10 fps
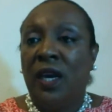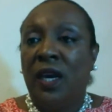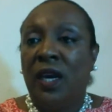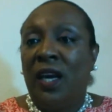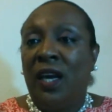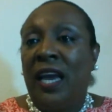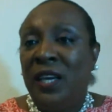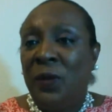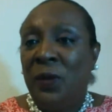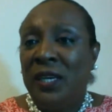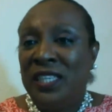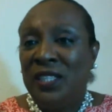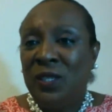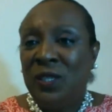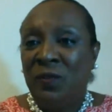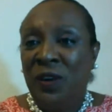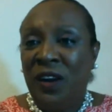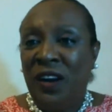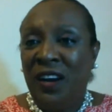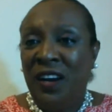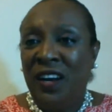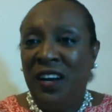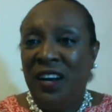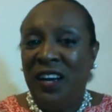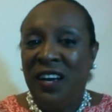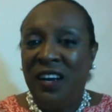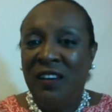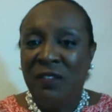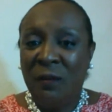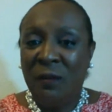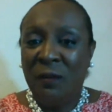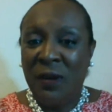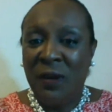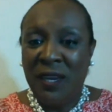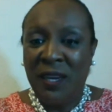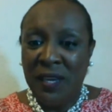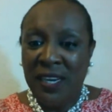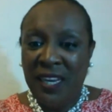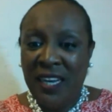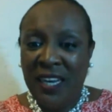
Any questions so far from anybody?